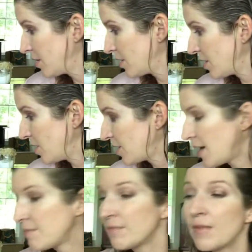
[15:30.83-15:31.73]
Okay,
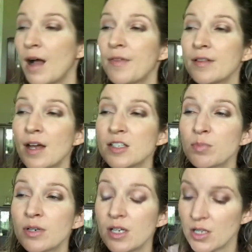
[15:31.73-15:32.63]
I think that's
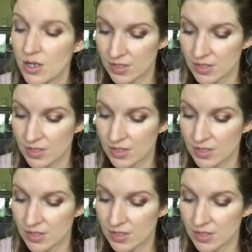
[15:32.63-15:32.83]
pretty close.